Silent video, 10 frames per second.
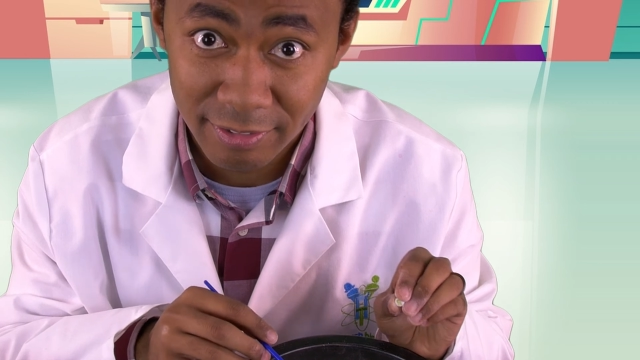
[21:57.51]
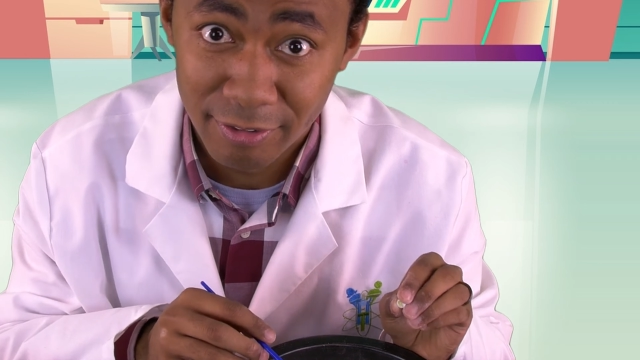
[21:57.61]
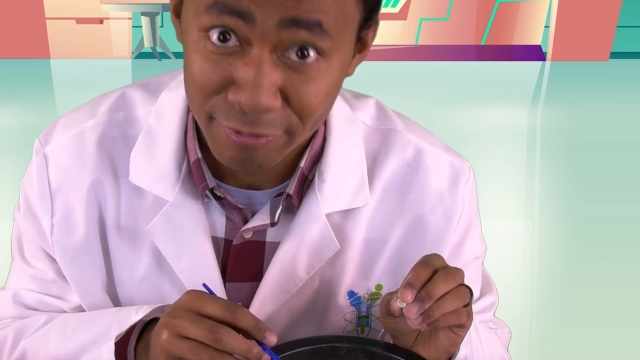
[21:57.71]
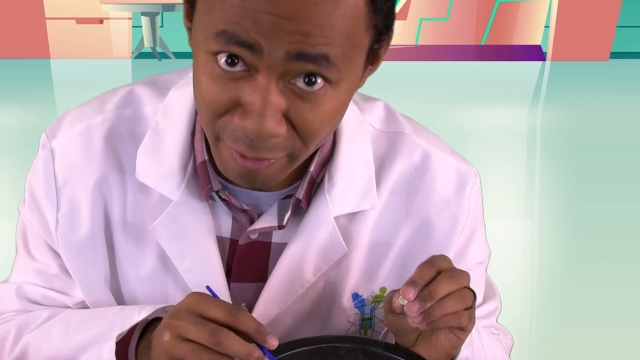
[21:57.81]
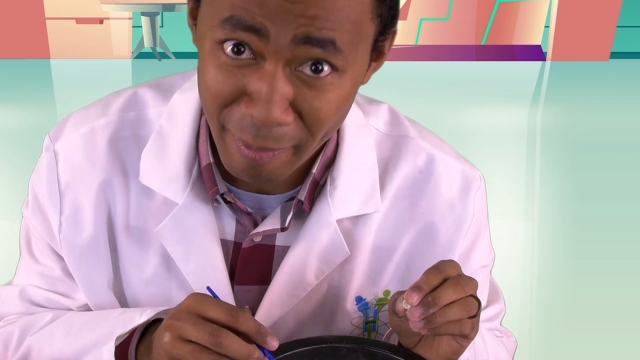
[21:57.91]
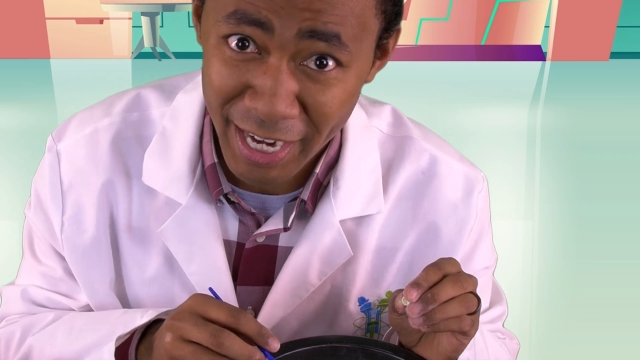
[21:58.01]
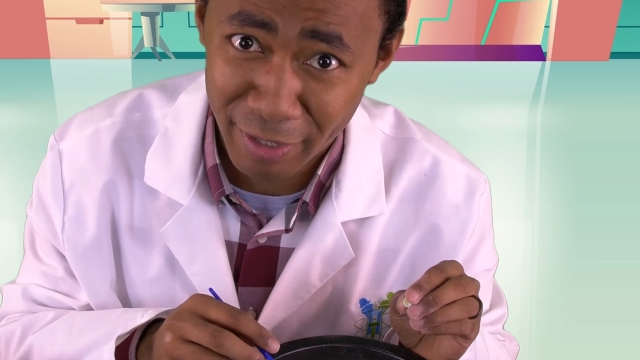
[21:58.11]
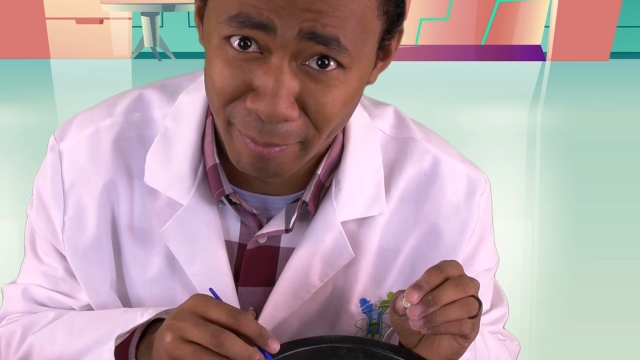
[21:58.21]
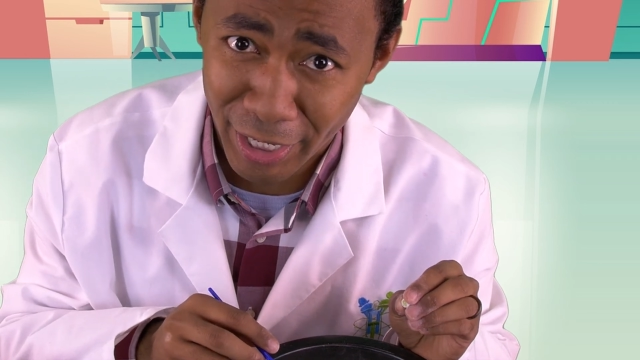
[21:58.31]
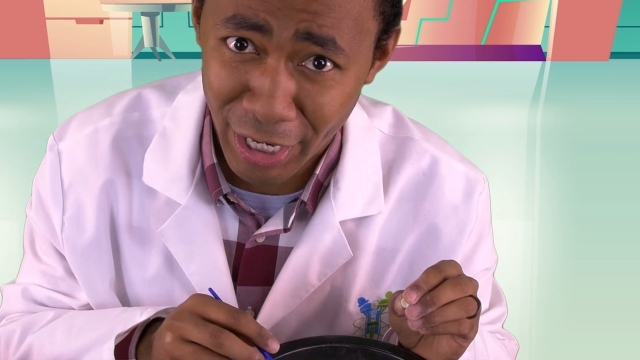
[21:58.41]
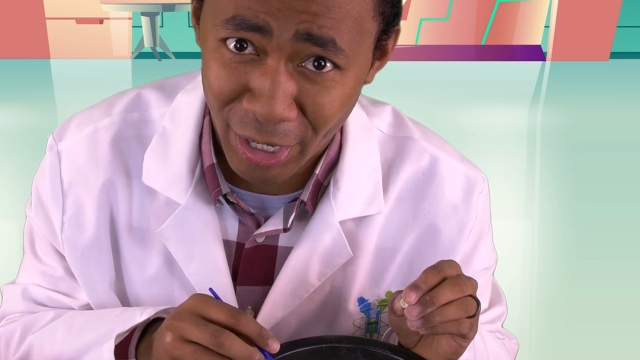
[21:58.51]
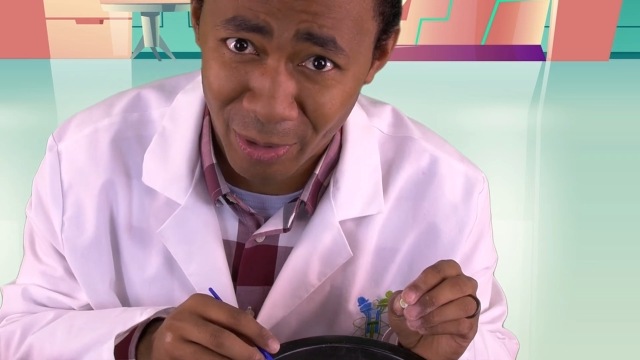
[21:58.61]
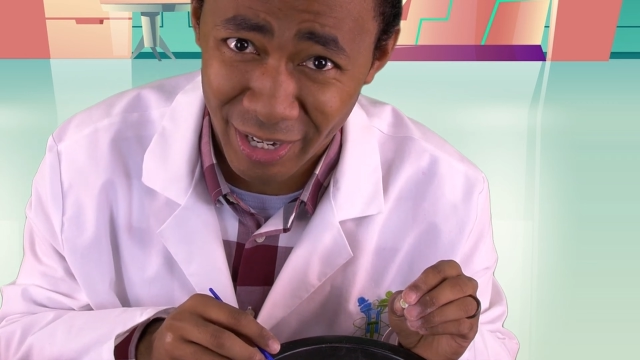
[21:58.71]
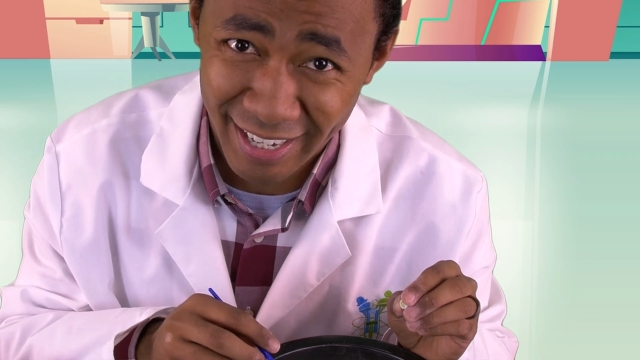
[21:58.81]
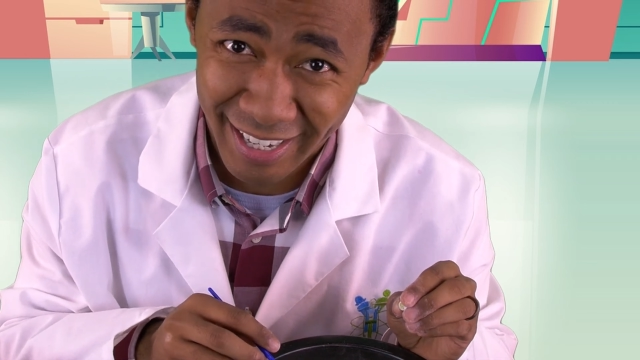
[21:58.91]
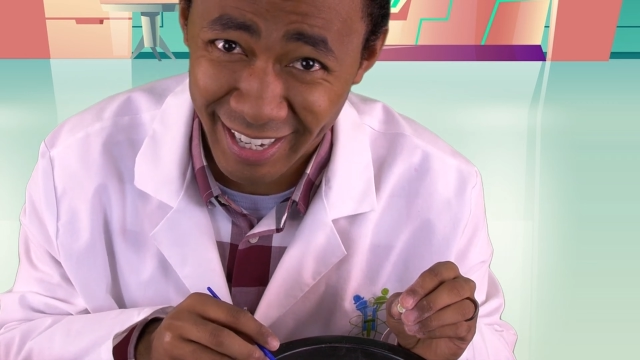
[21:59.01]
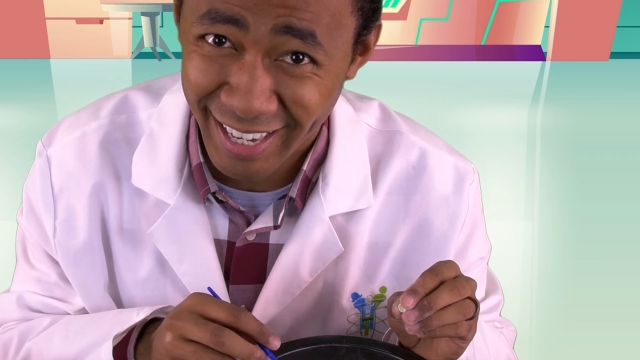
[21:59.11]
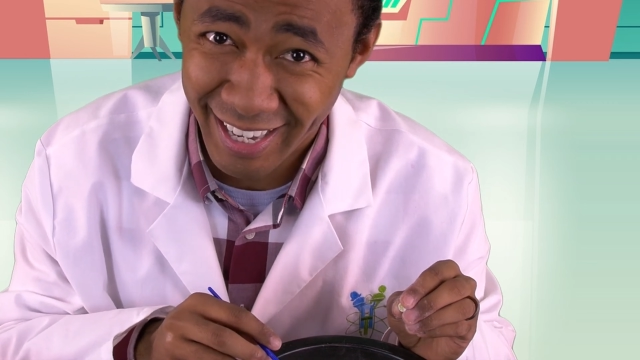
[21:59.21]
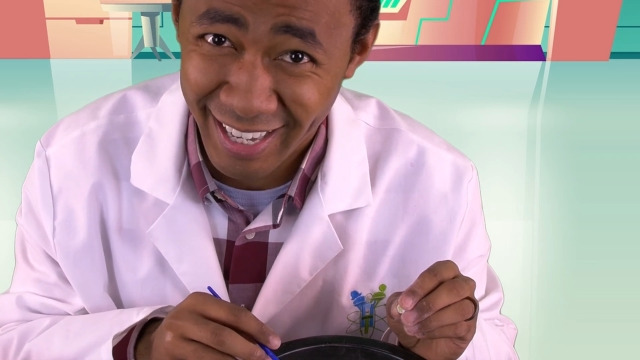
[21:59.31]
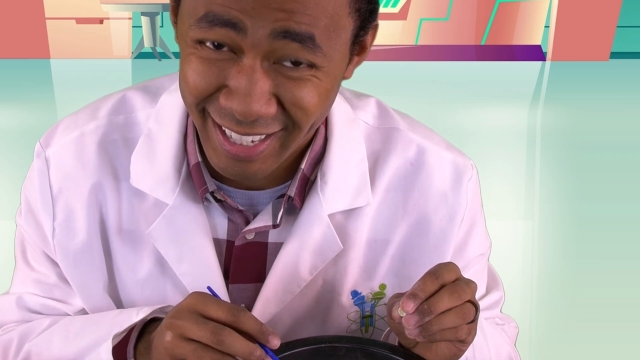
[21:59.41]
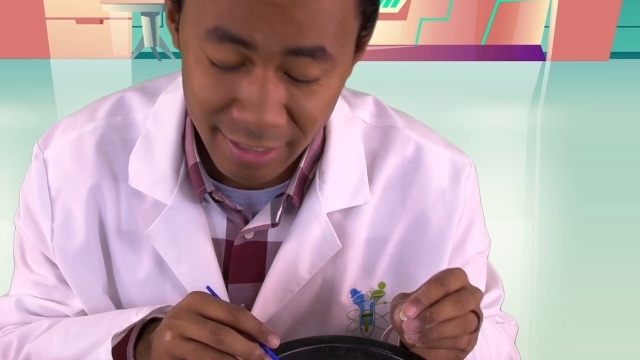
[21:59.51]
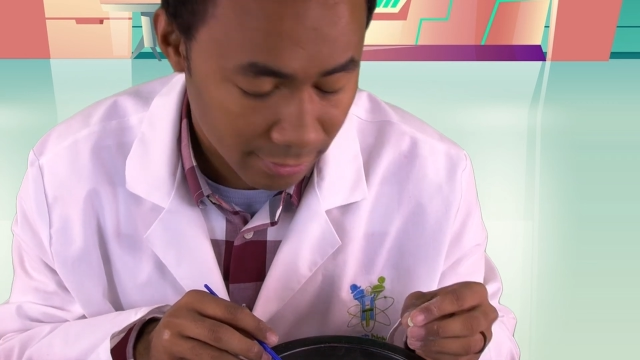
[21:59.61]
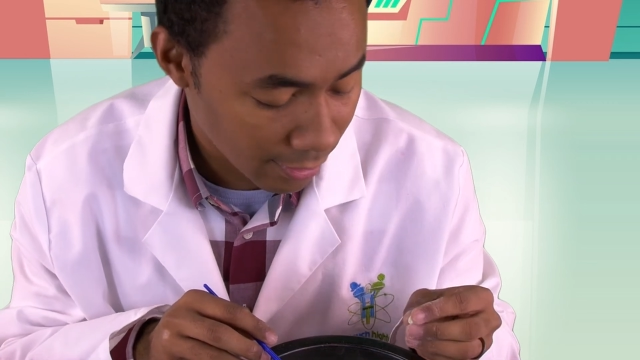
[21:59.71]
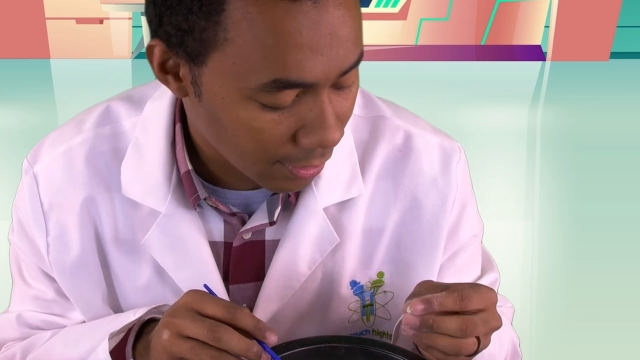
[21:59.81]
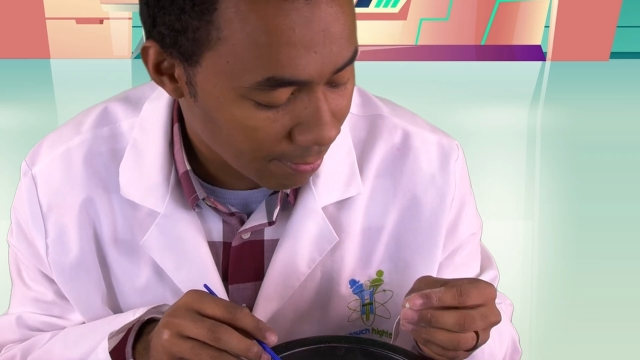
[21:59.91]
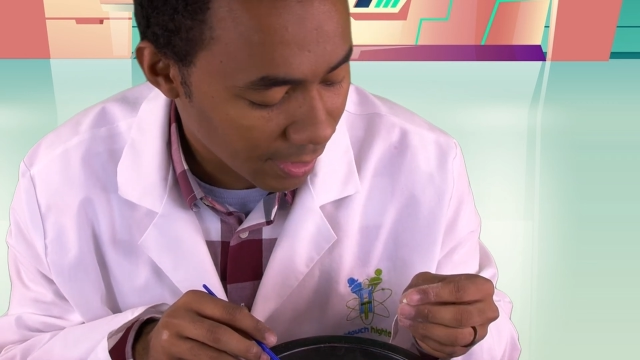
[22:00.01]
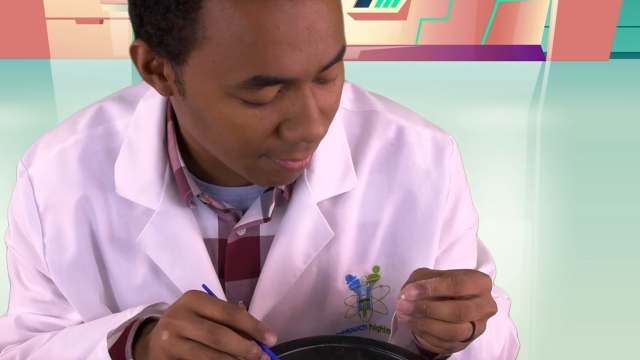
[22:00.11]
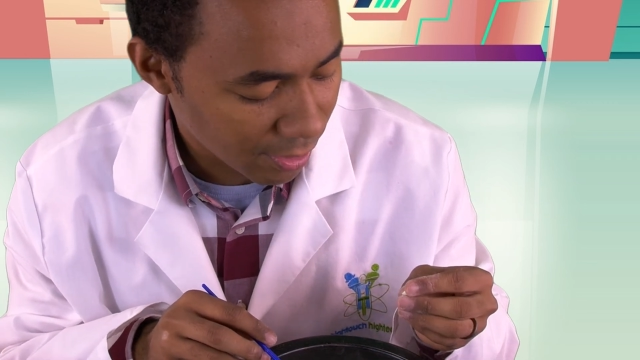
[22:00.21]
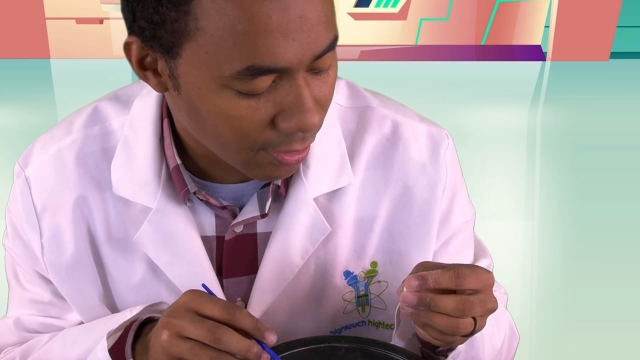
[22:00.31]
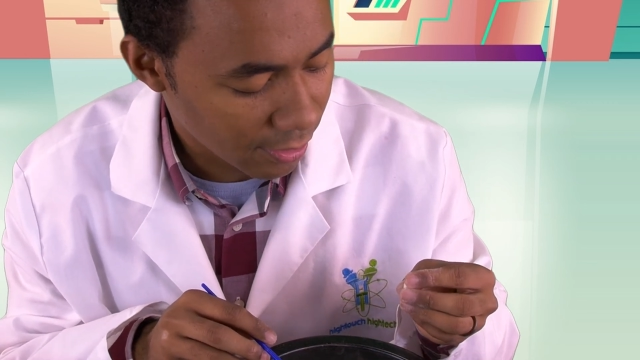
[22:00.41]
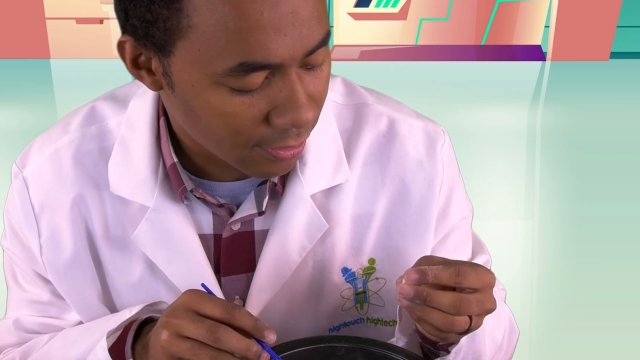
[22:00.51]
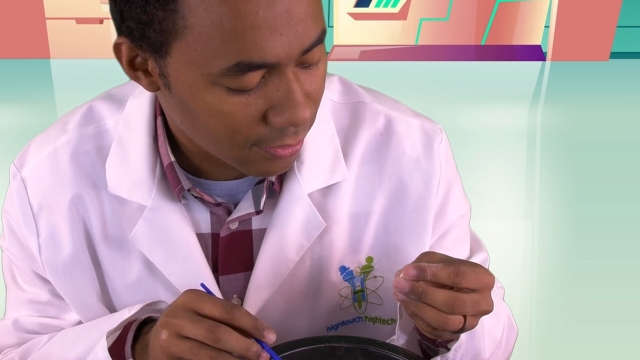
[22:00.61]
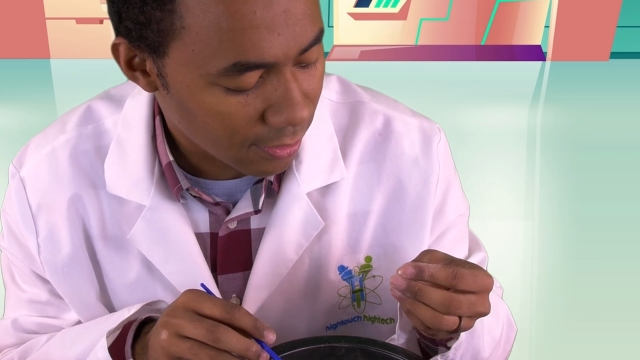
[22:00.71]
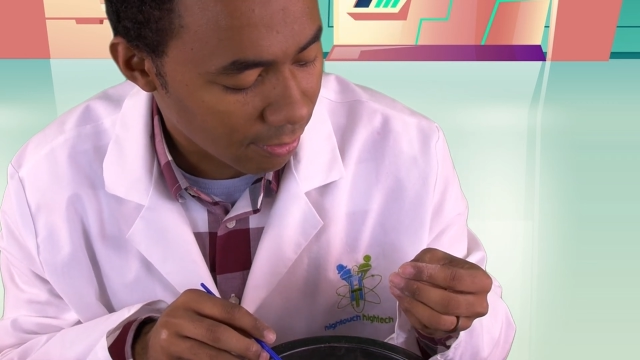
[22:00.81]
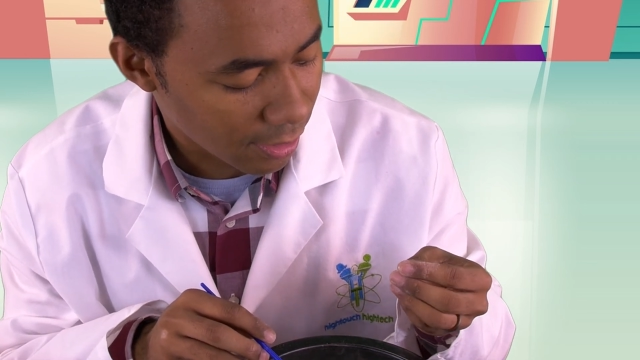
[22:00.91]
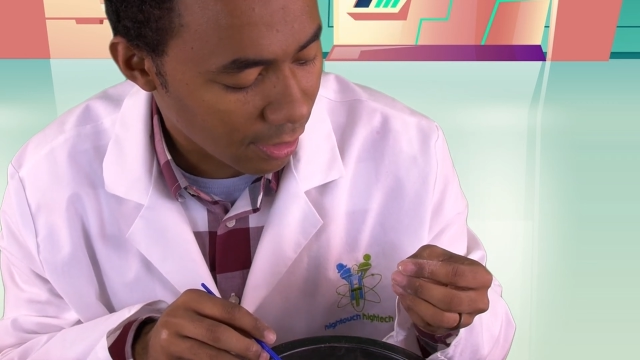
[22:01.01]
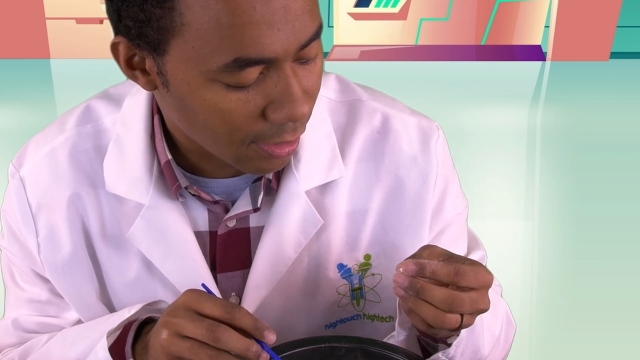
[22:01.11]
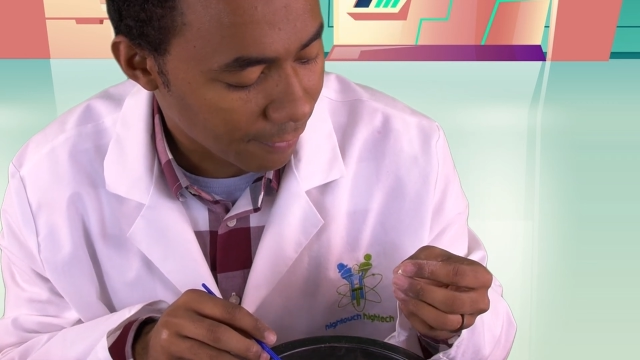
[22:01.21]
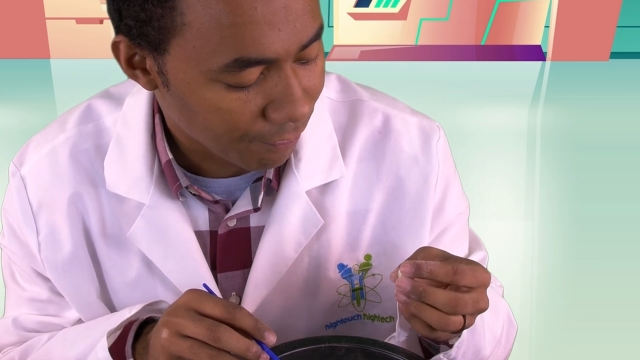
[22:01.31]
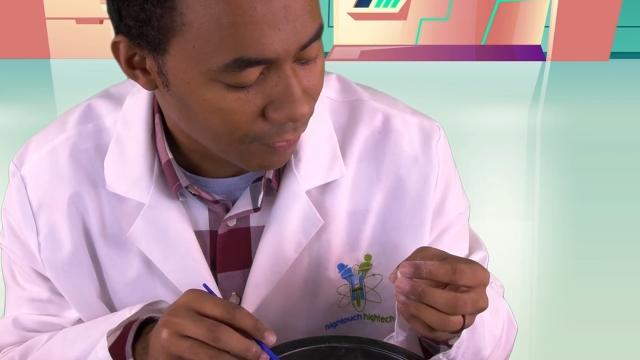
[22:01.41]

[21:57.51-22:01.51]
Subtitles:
for Mega Manoa. No, the Mega Manoa doesn't start with the R.